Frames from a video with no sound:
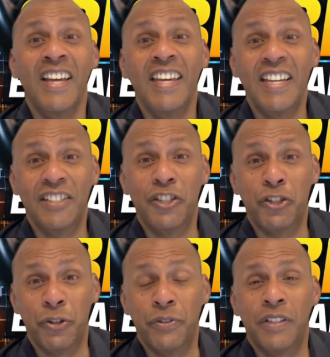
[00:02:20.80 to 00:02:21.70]
Here's the
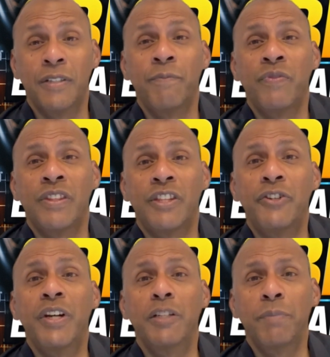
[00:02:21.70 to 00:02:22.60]
truth. The
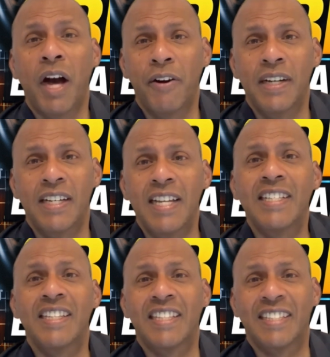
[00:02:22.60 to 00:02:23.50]
real power
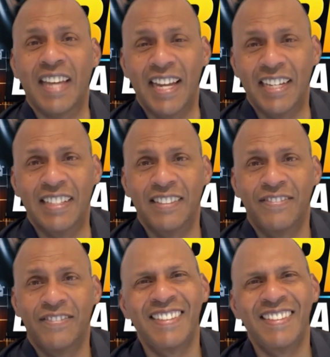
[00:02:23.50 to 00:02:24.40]
isn't the scanner.
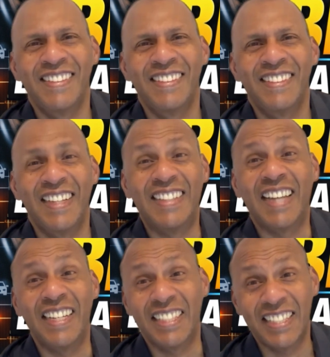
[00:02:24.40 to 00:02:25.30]
It's
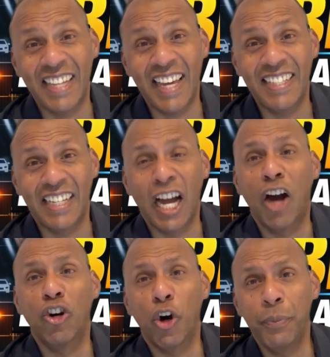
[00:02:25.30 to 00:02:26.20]
understanding
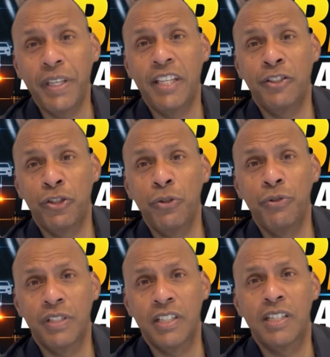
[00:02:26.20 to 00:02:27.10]
how OBD2
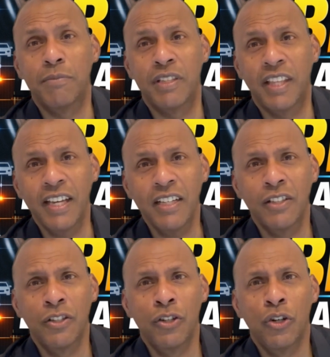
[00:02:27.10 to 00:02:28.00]
systems think,
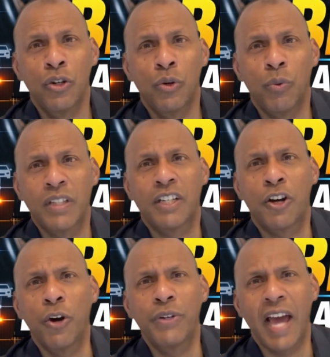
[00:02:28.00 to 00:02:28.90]
what a
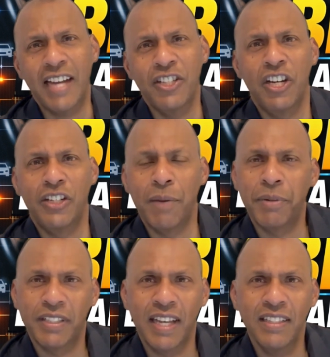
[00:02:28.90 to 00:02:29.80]
code actually
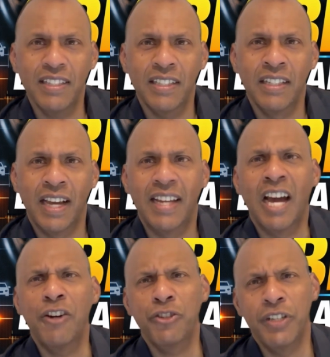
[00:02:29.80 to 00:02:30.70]
represents, and
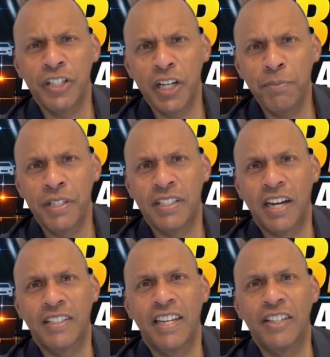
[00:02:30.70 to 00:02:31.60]
how to interpret
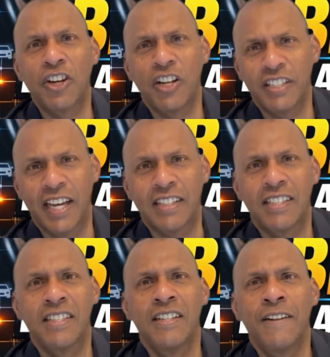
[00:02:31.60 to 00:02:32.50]
data in
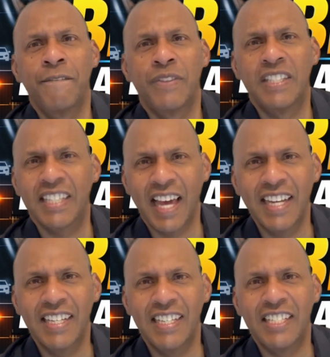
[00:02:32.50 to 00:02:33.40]
context. The
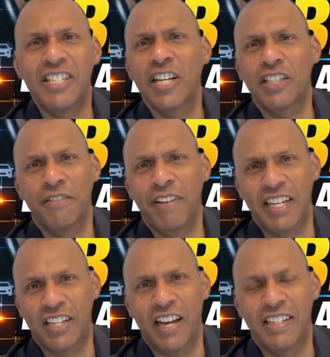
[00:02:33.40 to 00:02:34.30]
scanner is just the
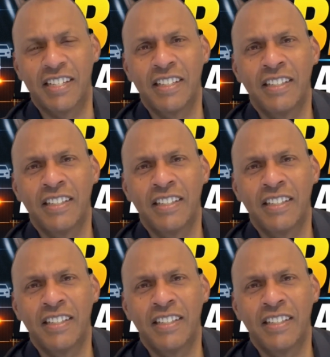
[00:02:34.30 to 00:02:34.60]
flashlight.